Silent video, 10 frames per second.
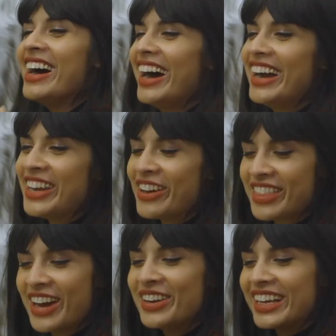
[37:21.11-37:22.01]
I know
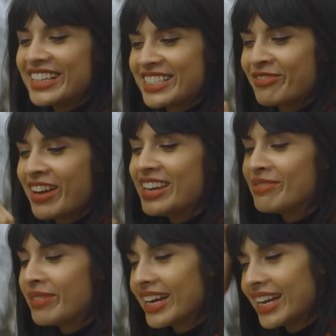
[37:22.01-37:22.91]
that only because a friend
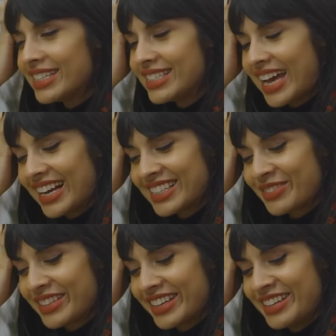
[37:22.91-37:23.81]
of mine had
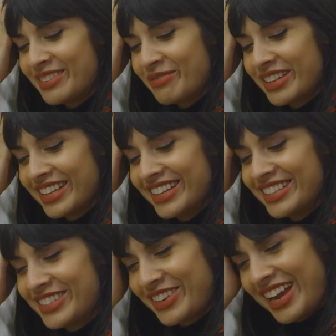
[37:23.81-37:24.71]
sex with an
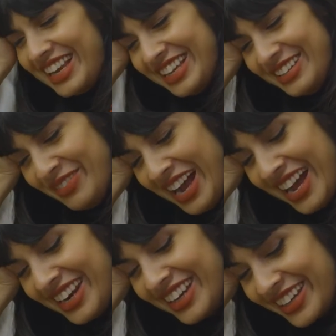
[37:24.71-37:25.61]
Australian
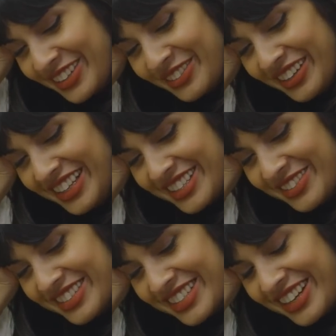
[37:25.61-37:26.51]
man who once
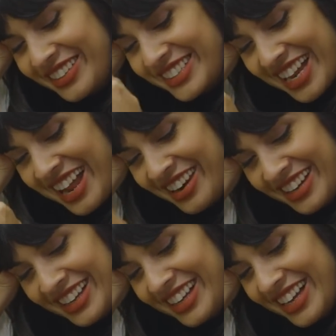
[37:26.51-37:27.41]
was going down on
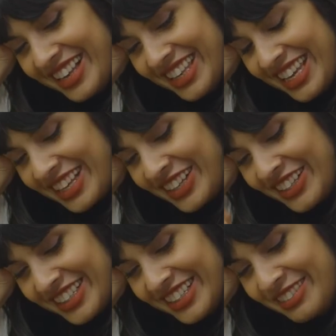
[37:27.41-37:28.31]
her, and he
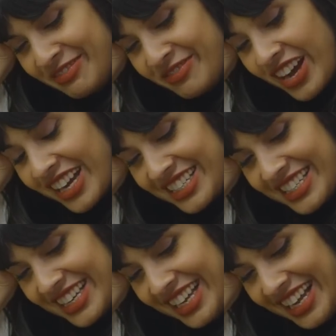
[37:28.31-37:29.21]
couldn't find
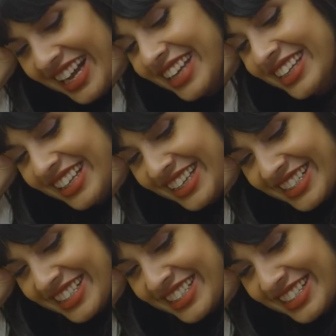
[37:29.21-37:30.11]
it, and he
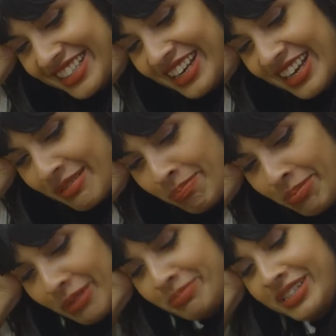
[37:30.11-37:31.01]
just like
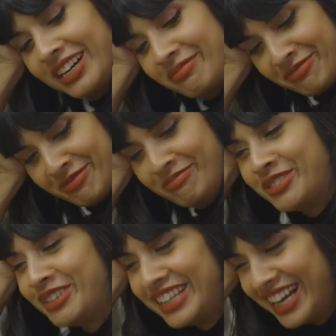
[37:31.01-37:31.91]
popped up
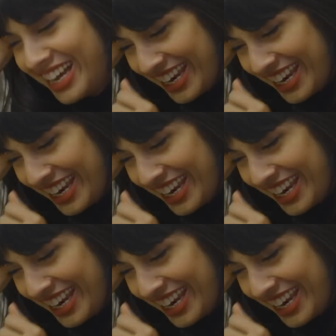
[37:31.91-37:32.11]
between my